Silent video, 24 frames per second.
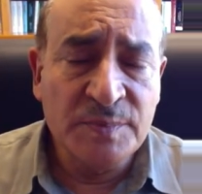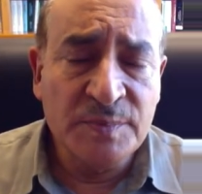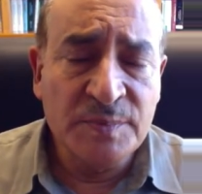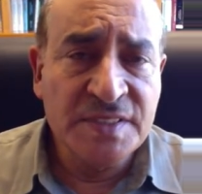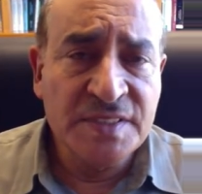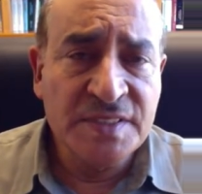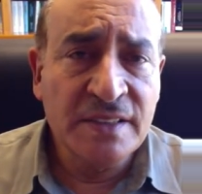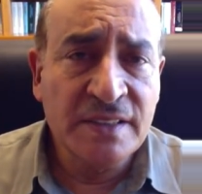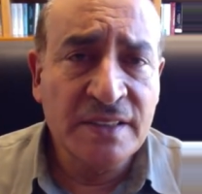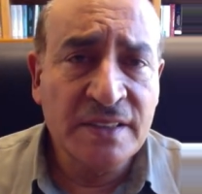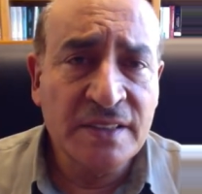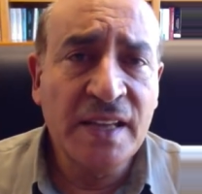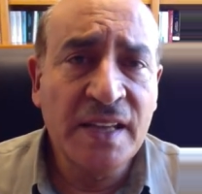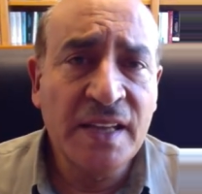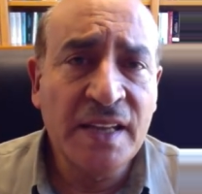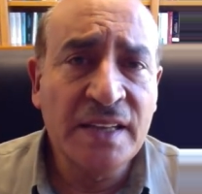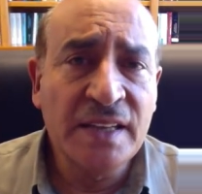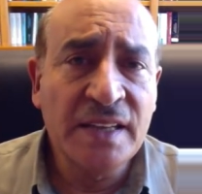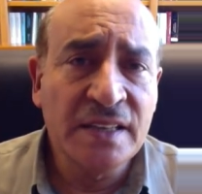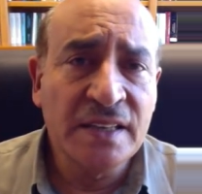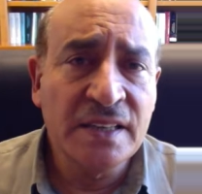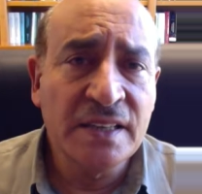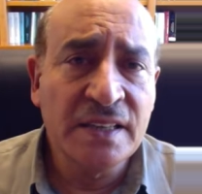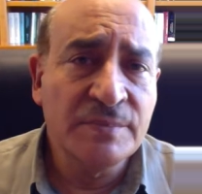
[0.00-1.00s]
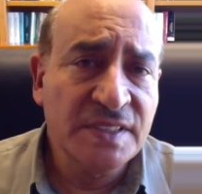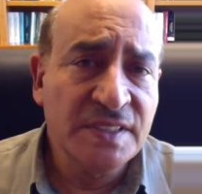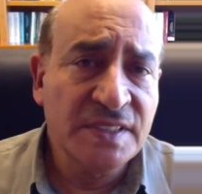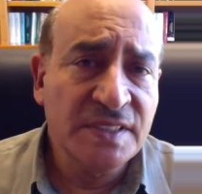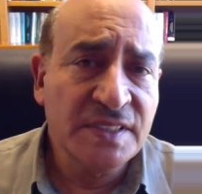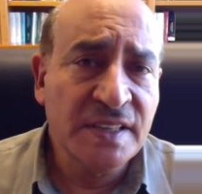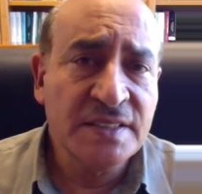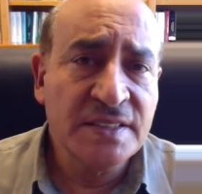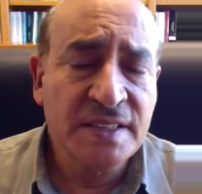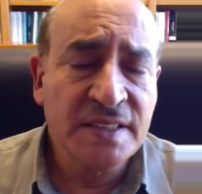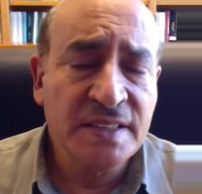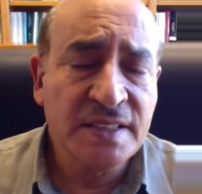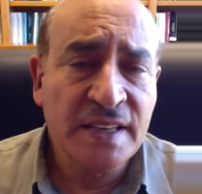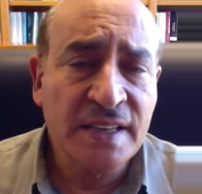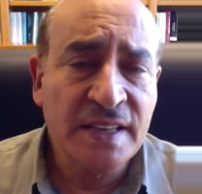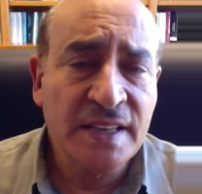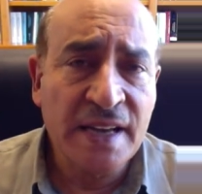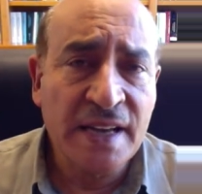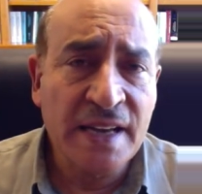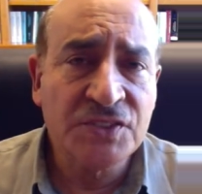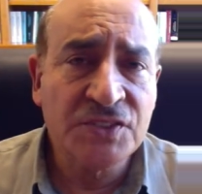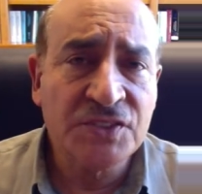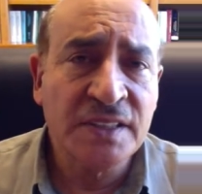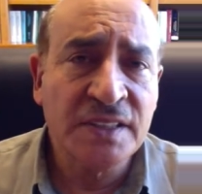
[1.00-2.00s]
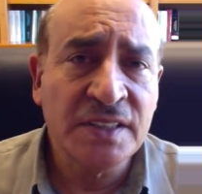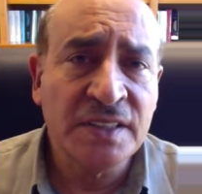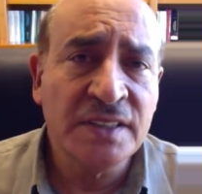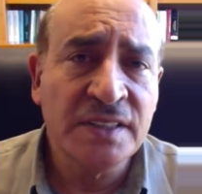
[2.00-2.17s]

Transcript: failure, material selection